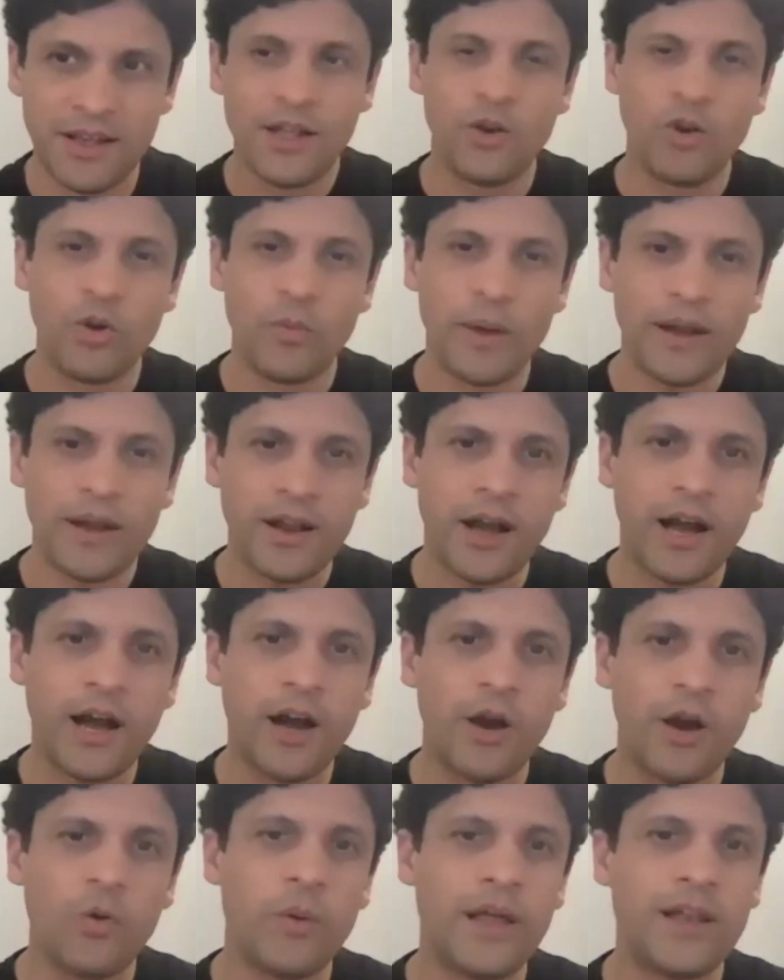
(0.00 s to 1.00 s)
No matter
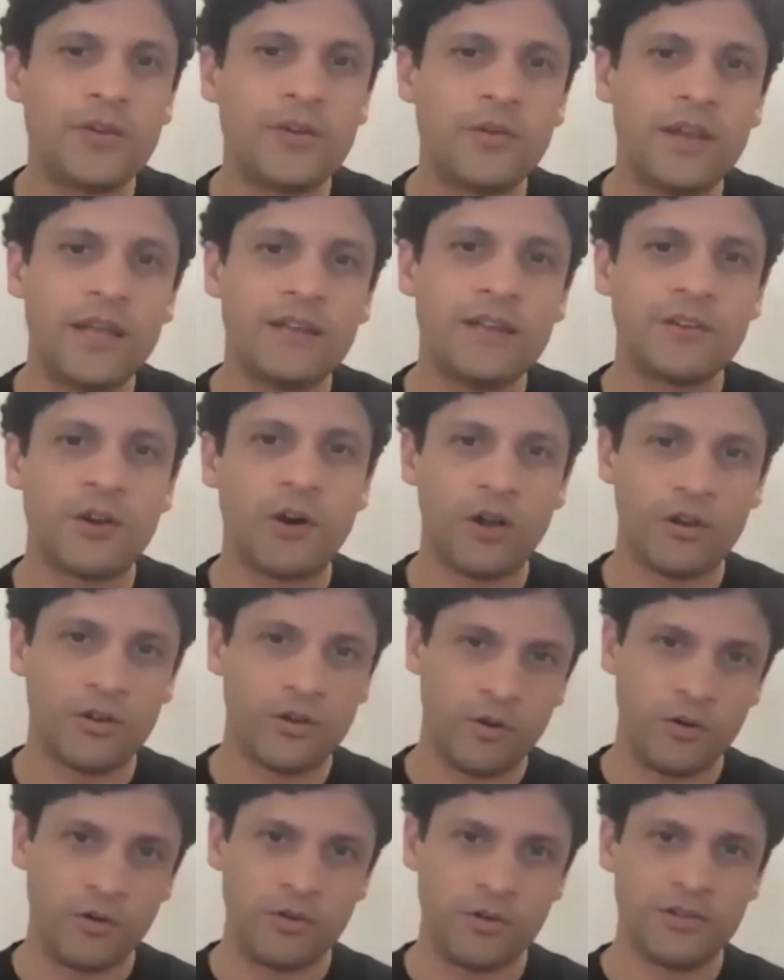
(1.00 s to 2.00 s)
how well today's call
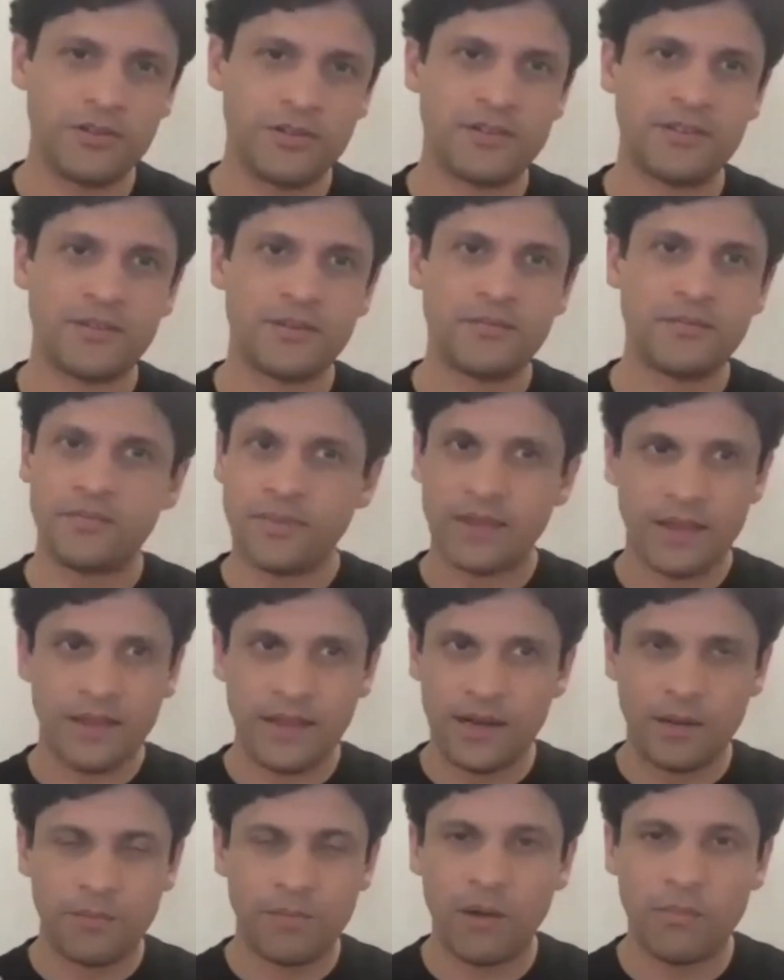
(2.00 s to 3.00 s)
goes,
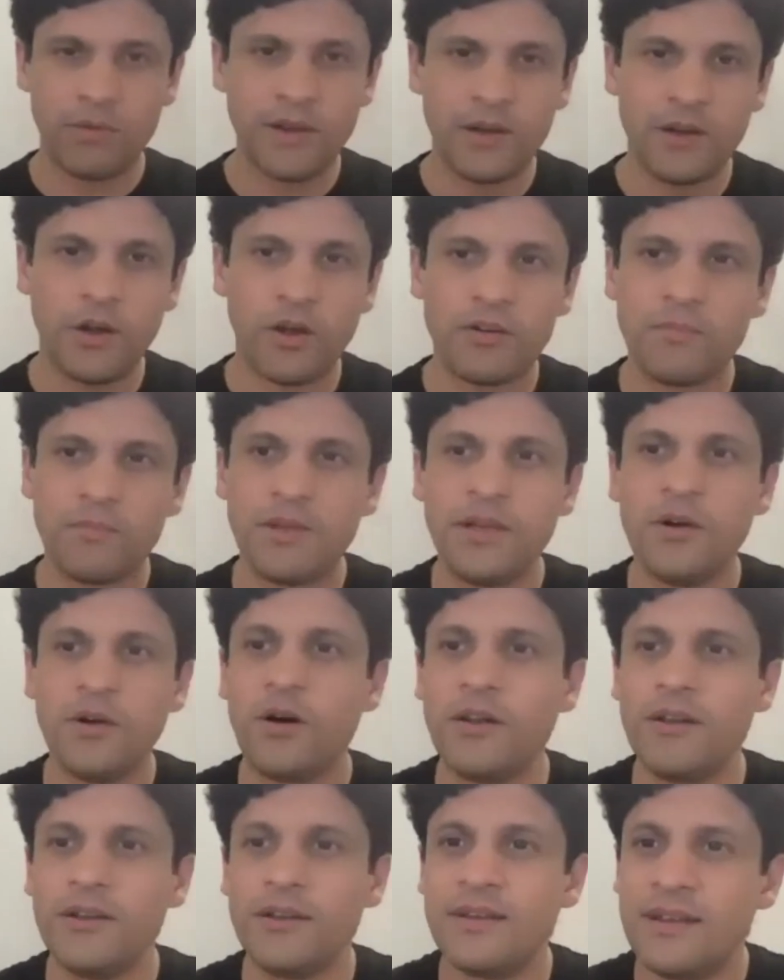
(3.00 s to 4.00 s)
it'll probably not be
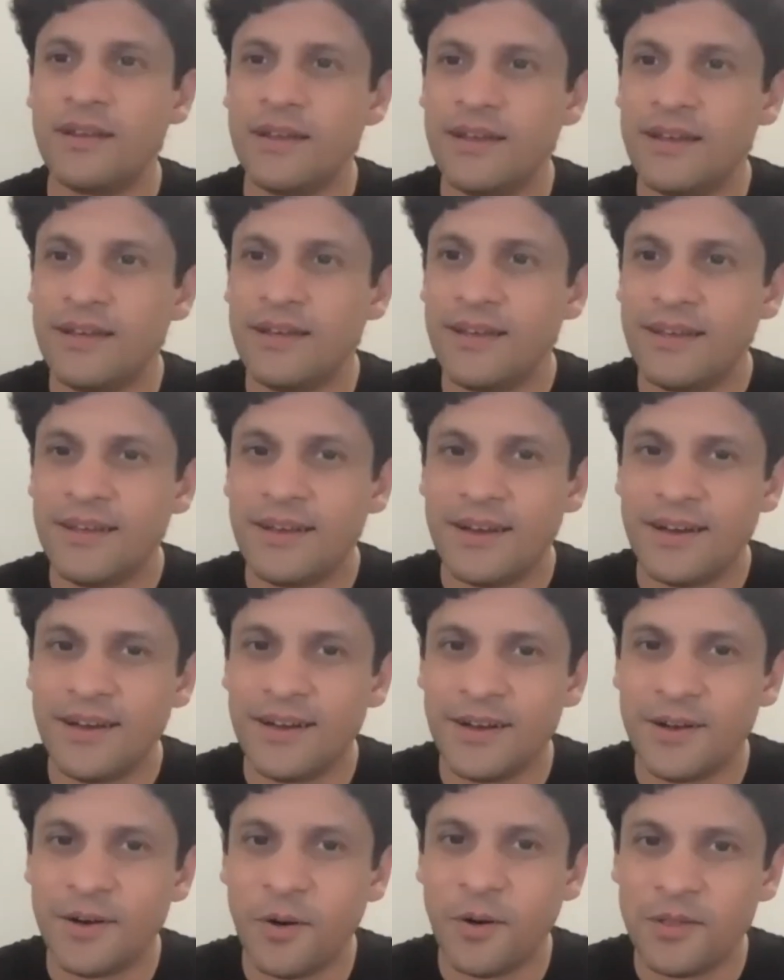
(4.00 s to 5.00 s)
on
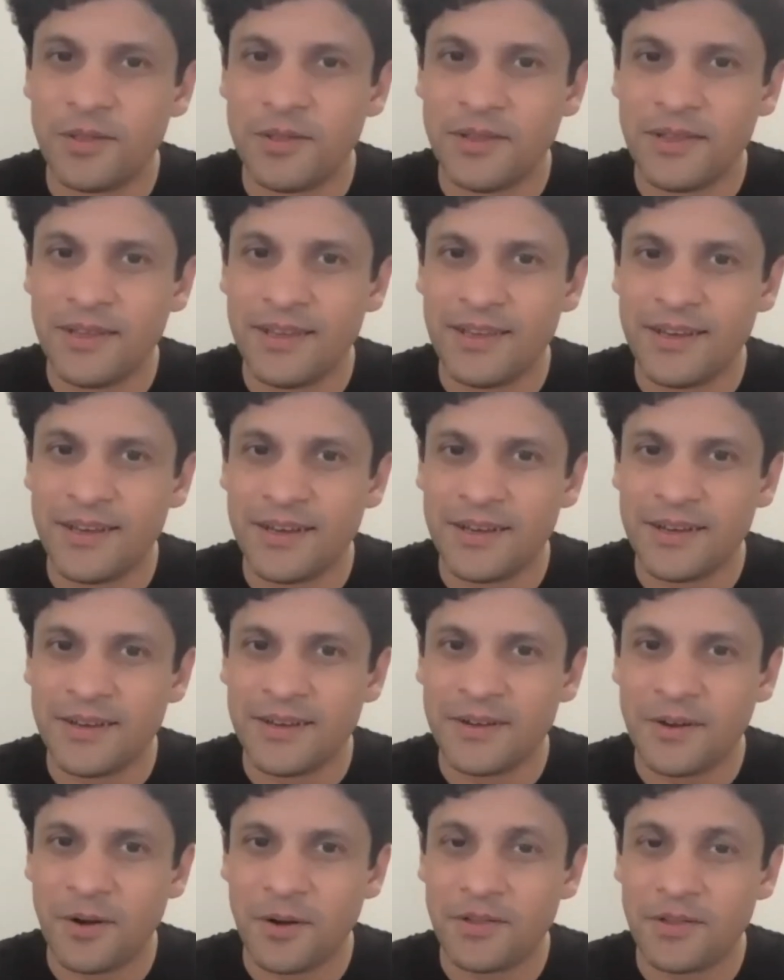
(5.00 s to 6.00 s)

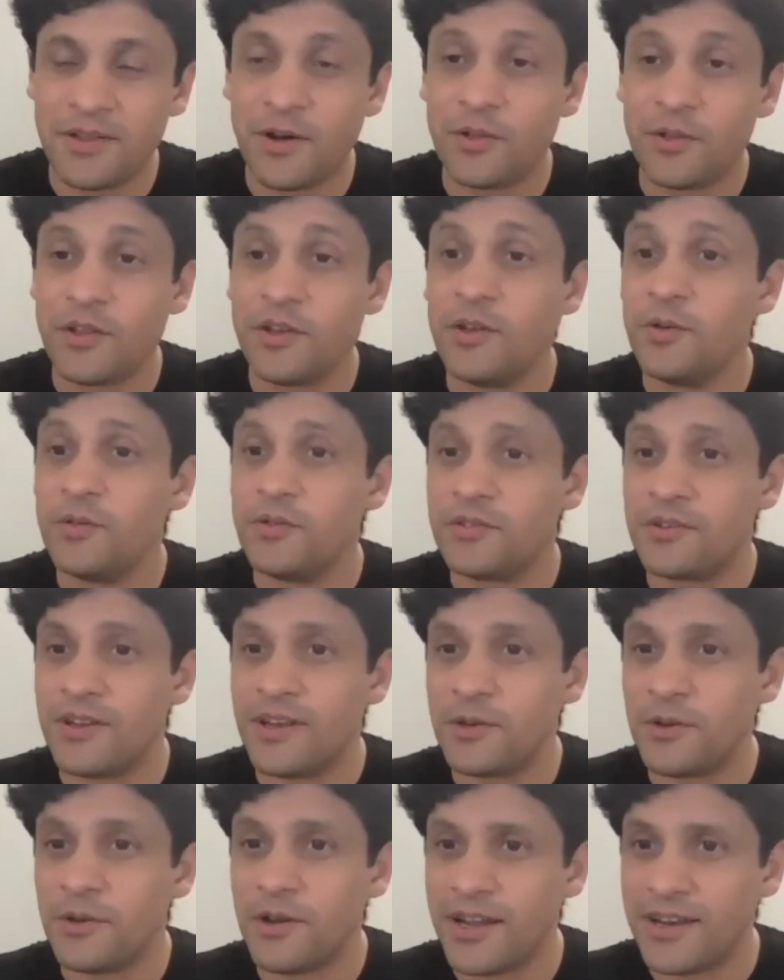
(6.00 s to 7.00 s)
the news
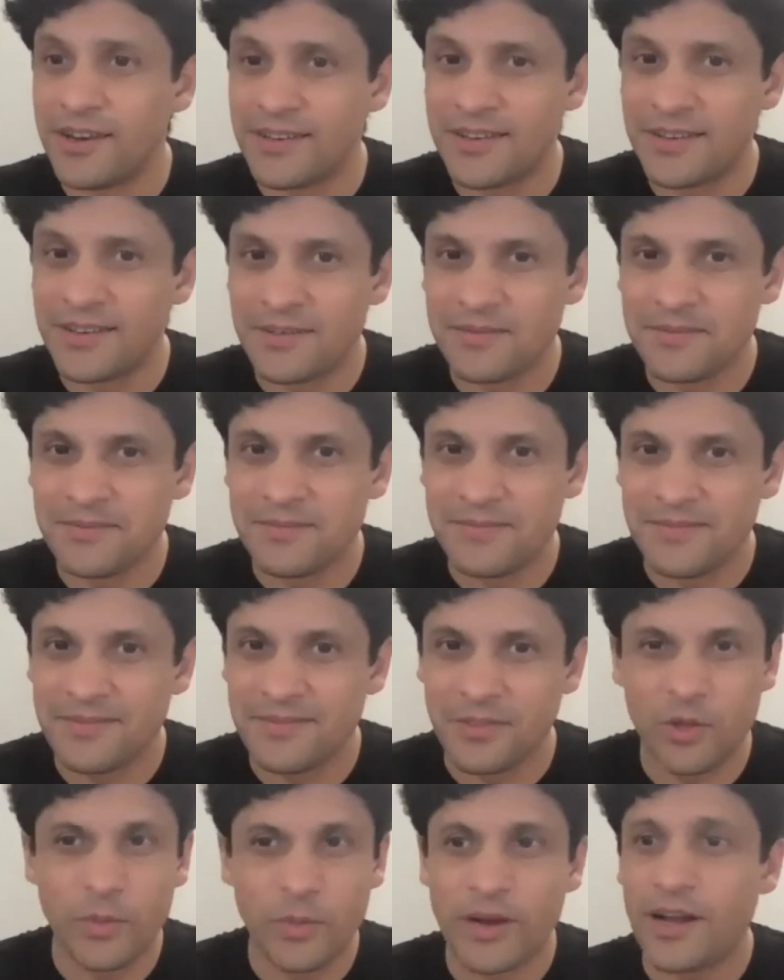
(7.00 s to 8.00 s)
tonight,
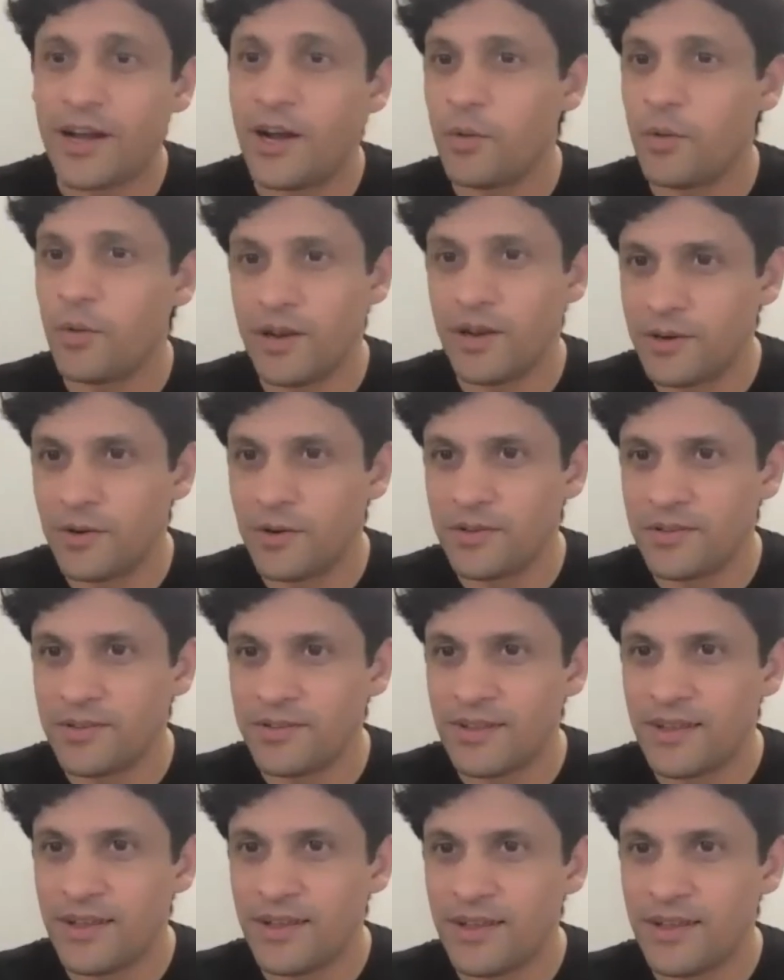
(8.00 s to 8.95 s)
no matter how well it goes.